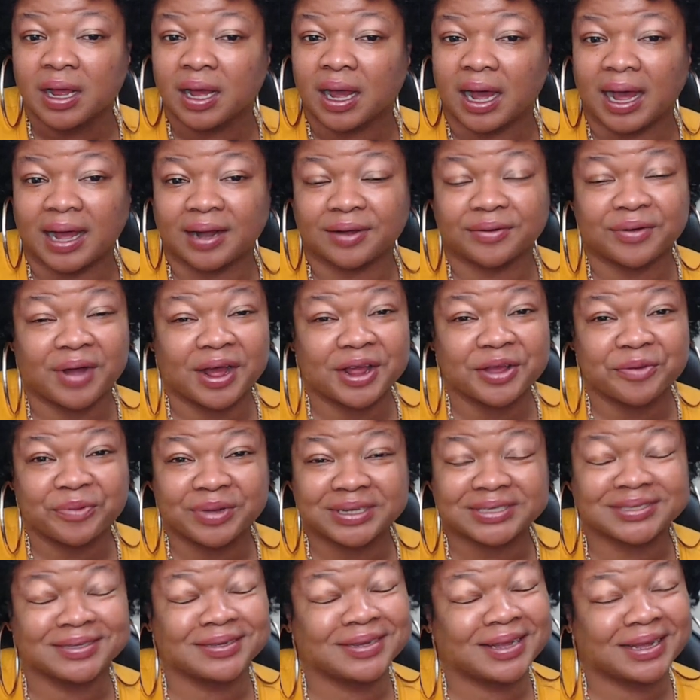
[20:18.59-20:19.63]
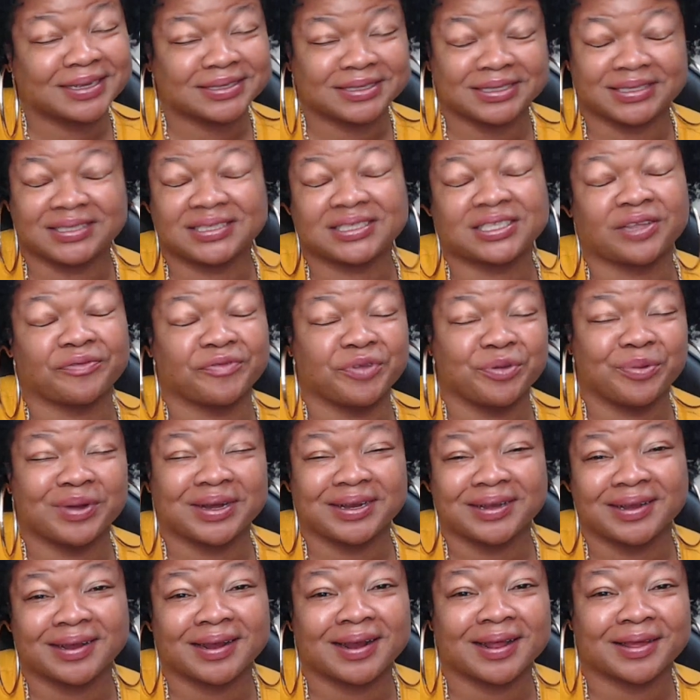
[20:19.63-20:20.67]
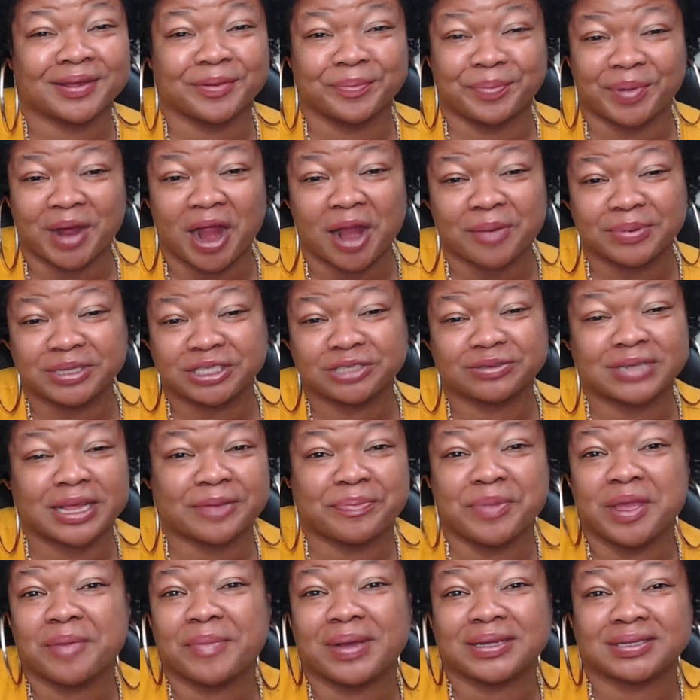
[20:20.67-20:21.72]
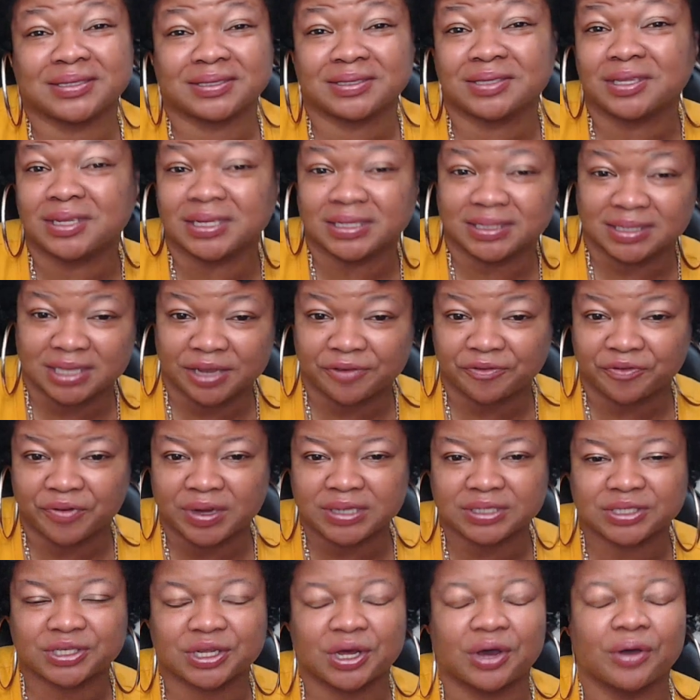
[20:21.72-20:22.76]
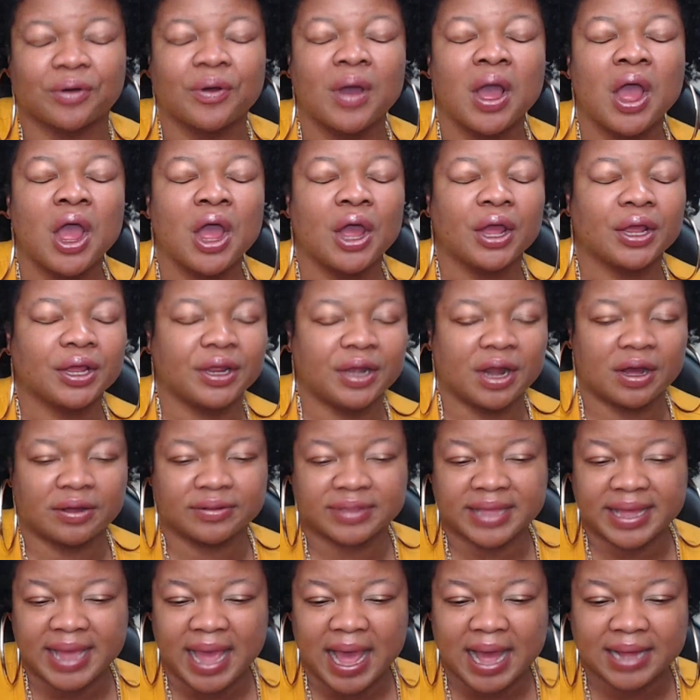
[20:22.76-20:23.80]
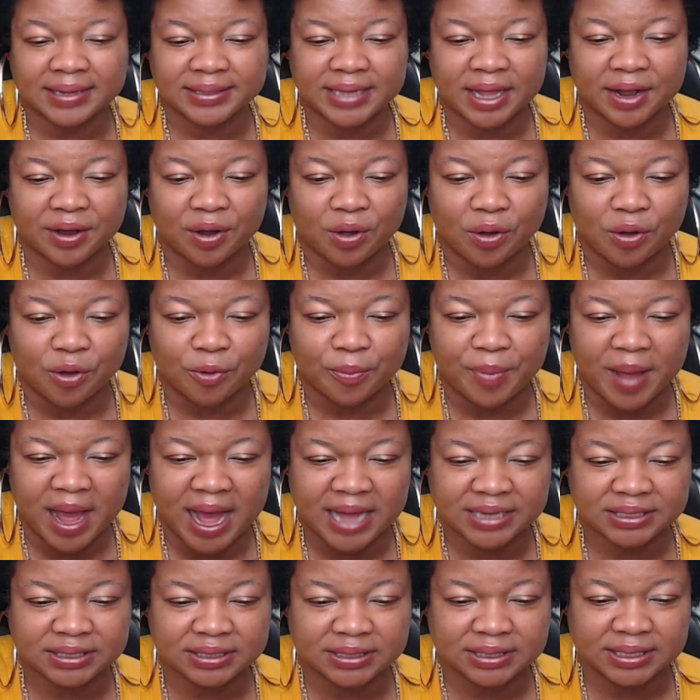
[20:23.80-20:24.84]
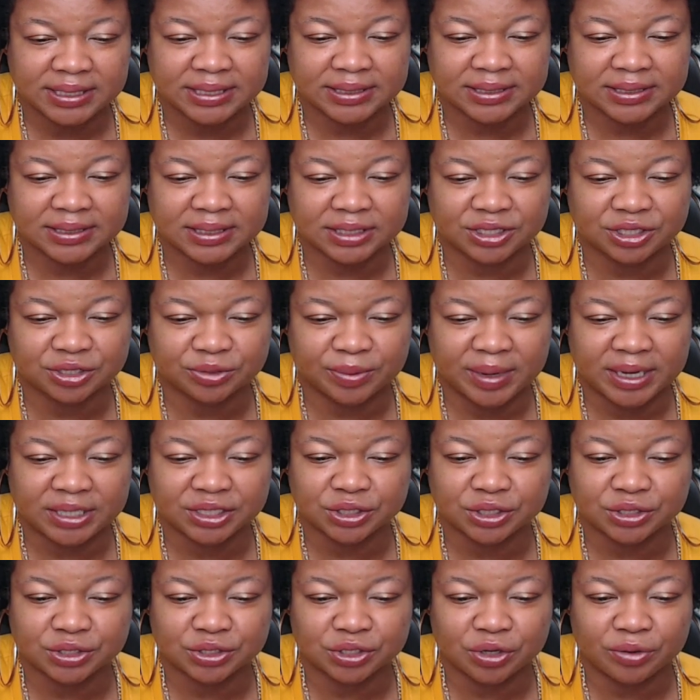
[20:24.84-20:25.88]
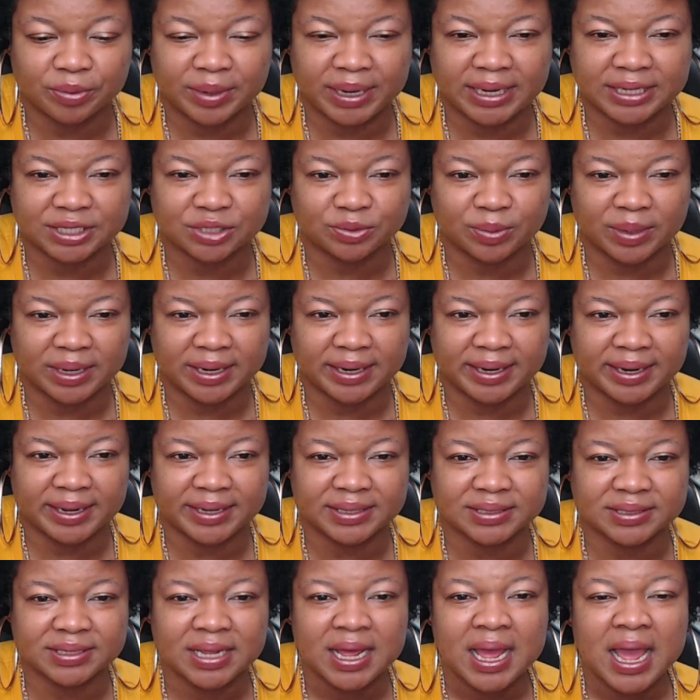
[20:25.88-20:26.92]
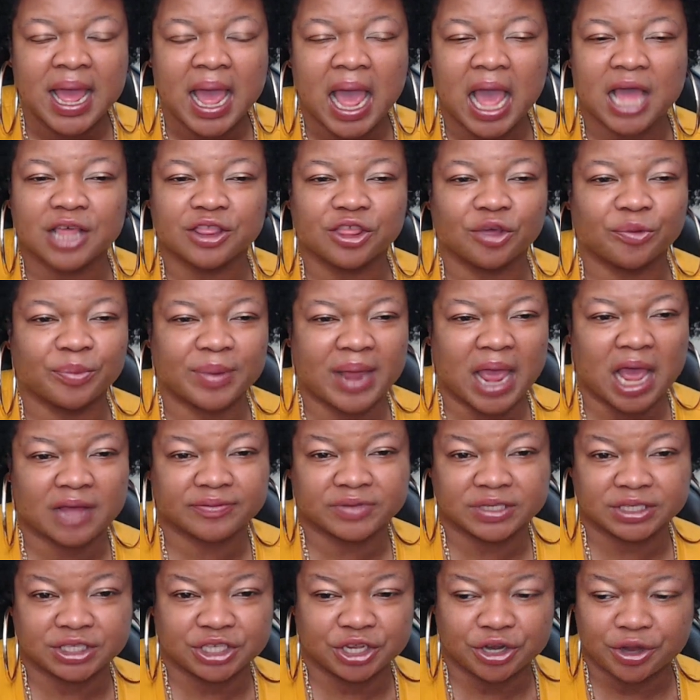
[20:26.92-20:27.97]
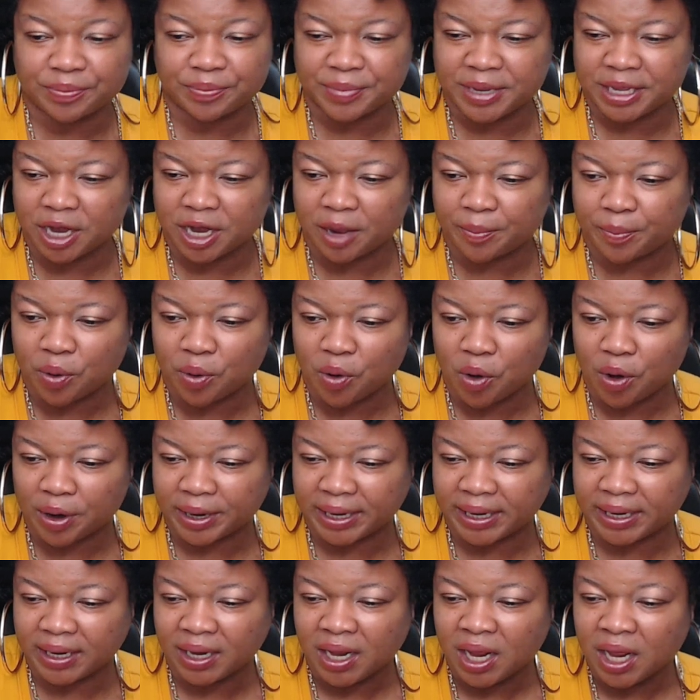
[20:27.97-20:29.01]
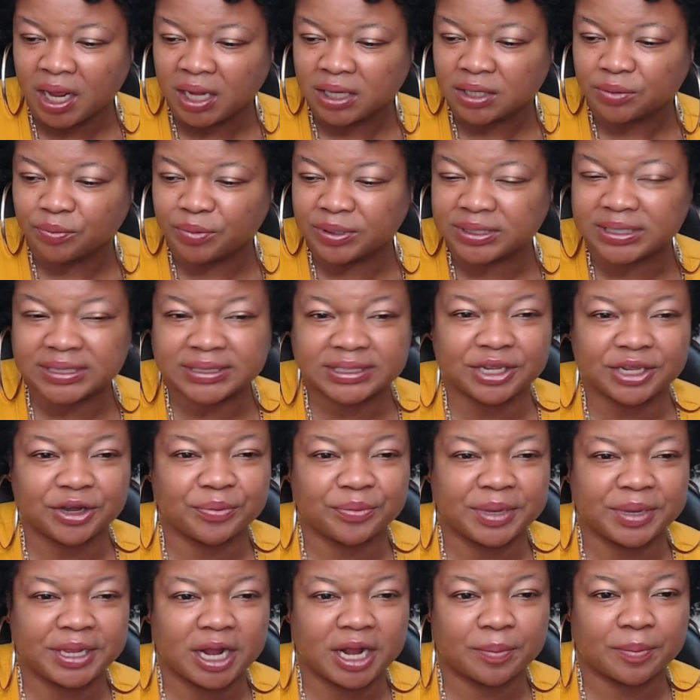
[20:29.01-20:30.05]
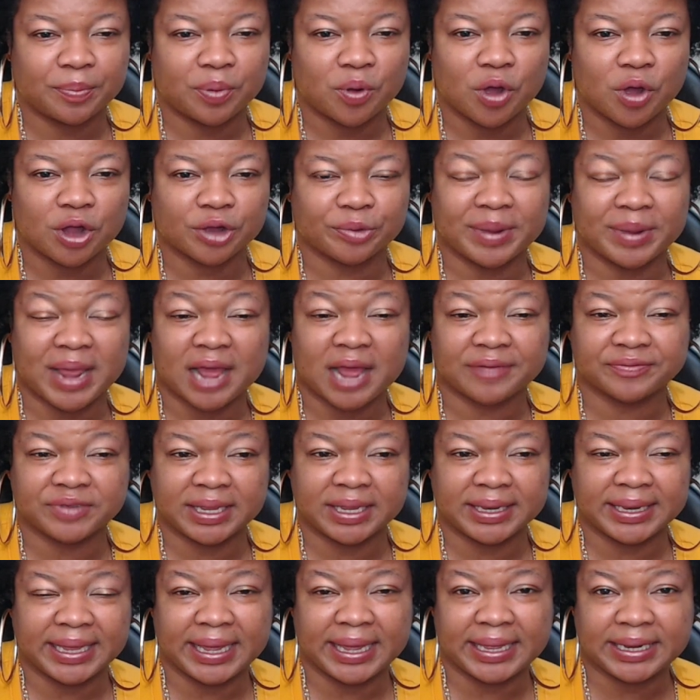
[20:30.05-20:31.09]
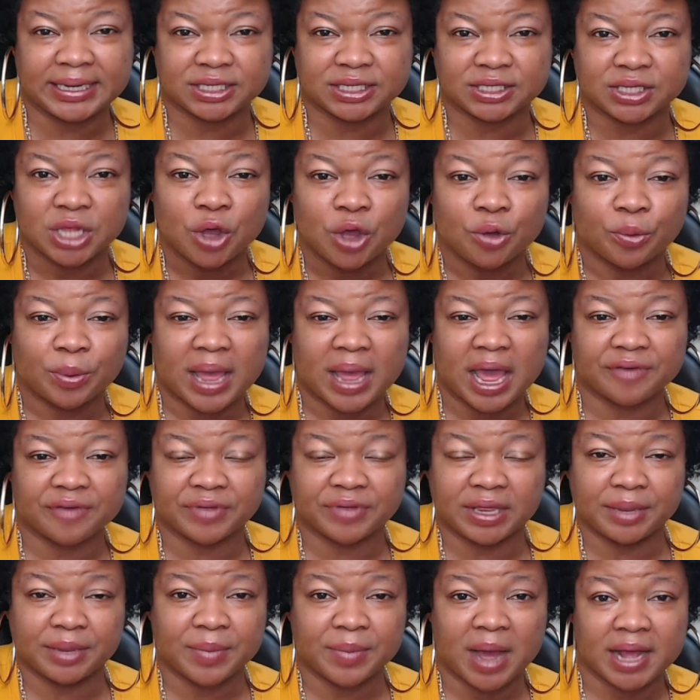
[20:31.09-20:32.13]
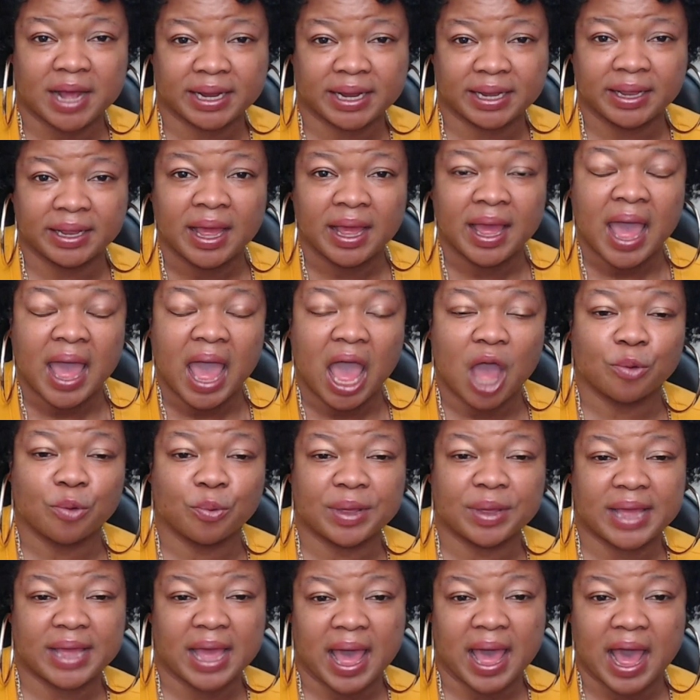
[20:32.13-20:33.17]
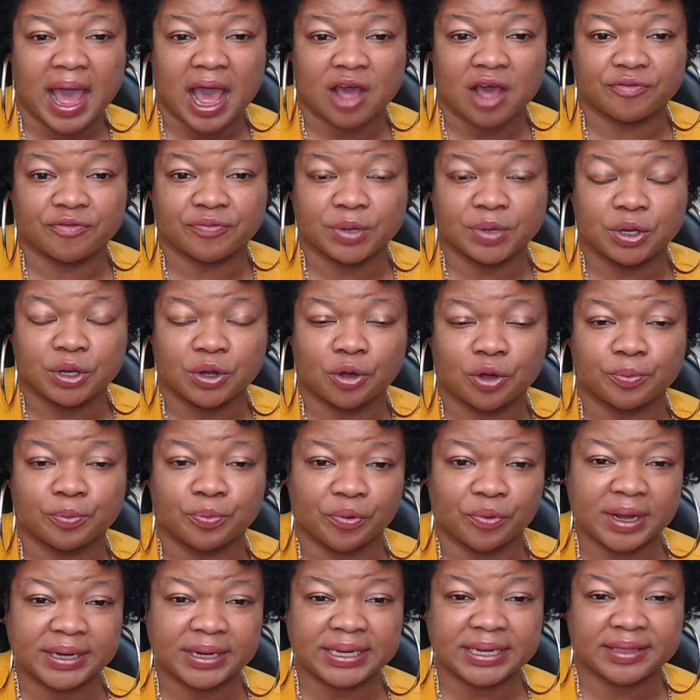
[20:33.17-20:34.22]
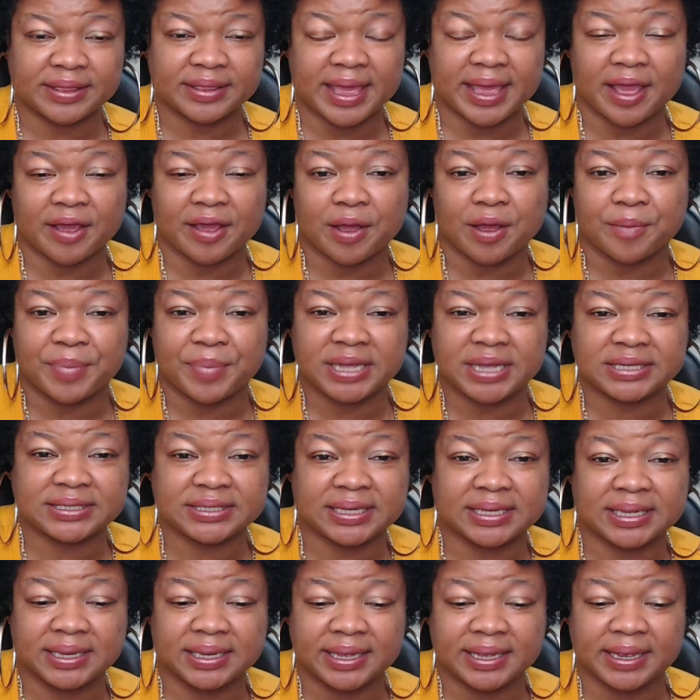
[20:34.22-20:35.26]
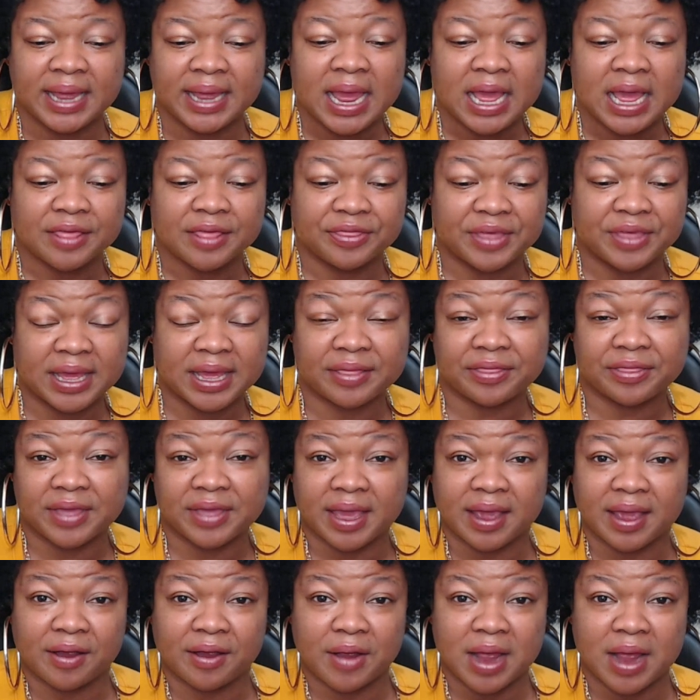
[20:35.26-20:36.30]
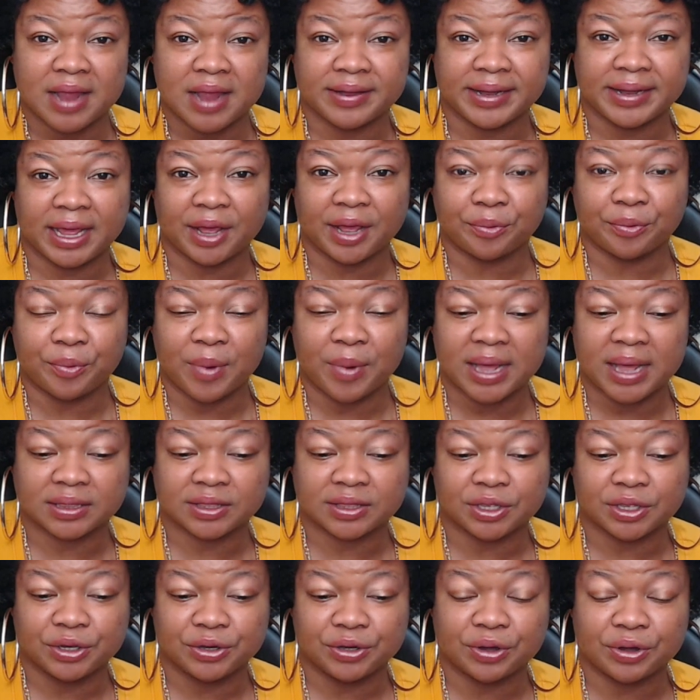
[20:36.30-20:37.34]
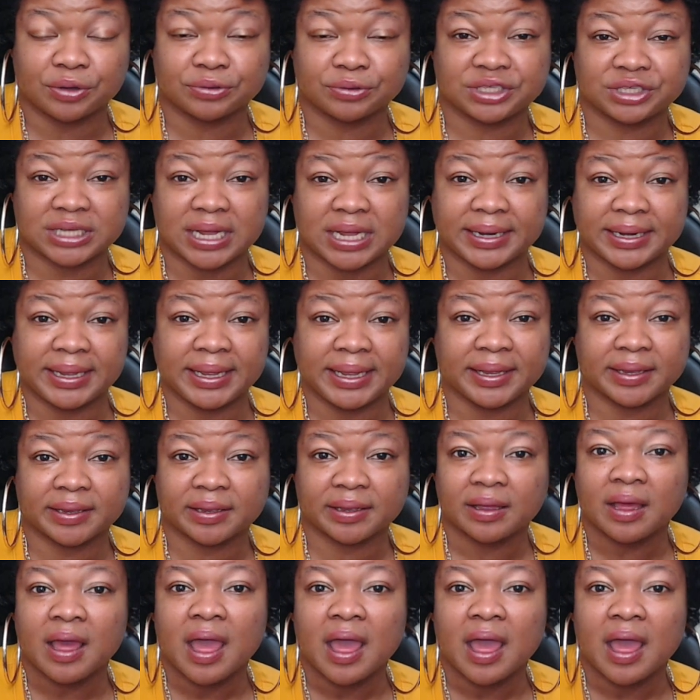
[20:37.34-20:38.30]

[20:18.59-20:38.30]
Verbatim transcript: I don't know how you wanted to look like your sister if you want to look like a Barbie she was like me and my sister look different so you know they had that whole passionate situation so it is what it is and then we have the dinner meetup party with the dinner meetup party we have the ladies we have Imani and we have you know Brittany there and basically they're there and they're with, you know, Shanique.